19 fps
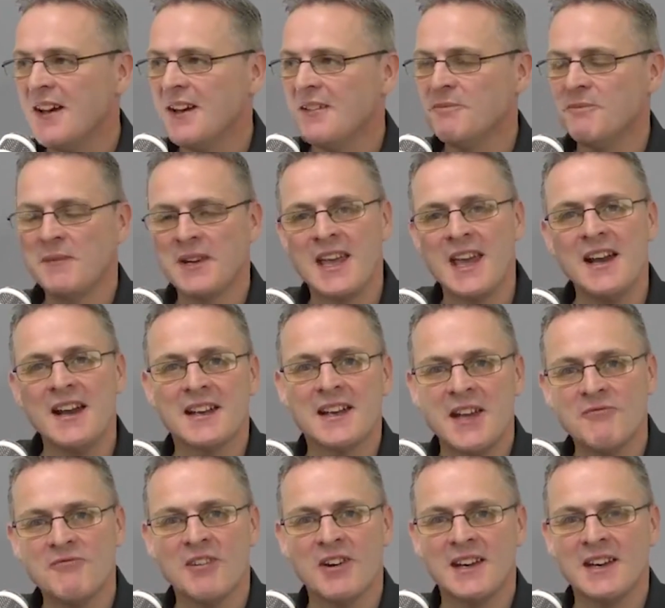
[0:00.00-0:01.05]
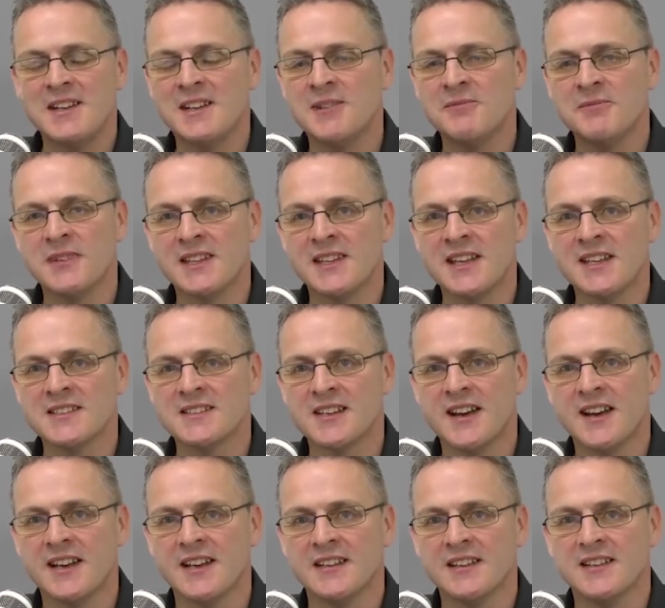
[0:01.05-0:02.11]
Michaela came running in with that
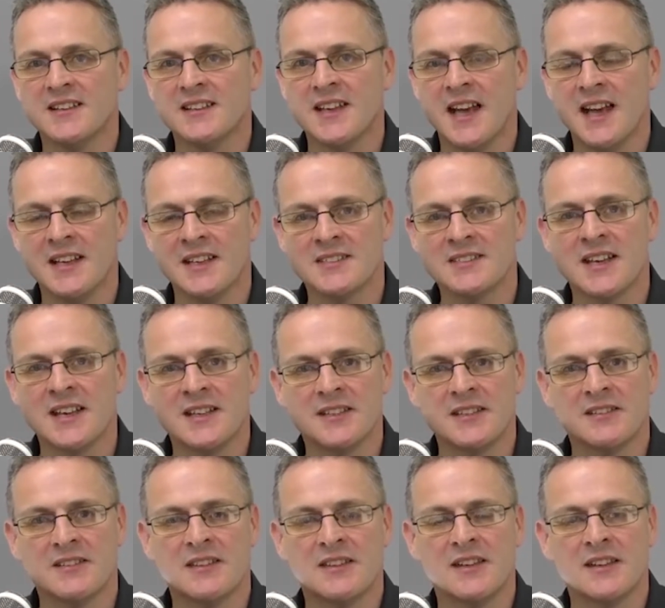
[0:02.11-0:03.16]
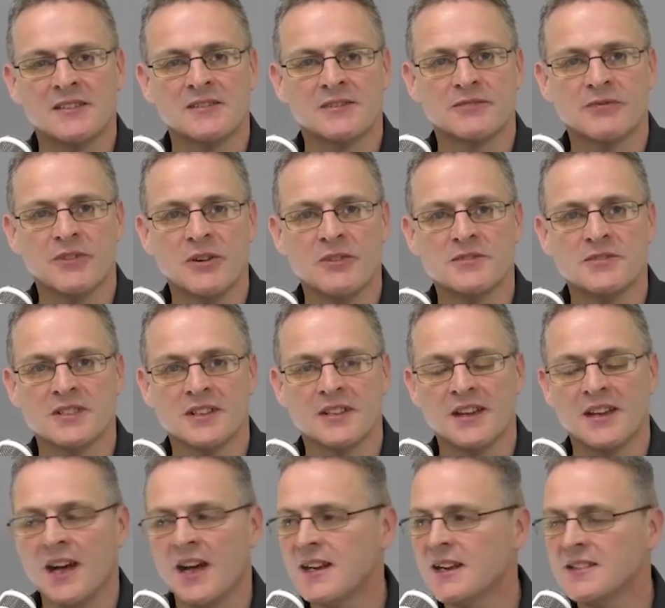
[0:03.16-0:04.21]
sign saying things frozen,
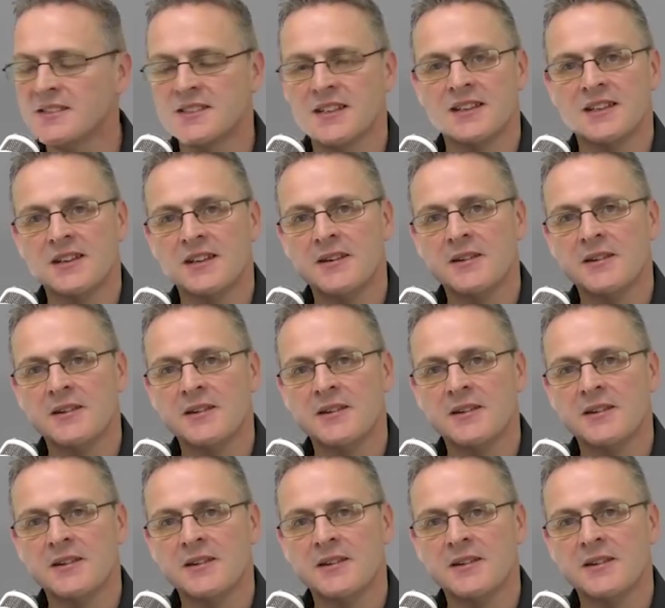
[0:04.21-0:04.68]
and I said,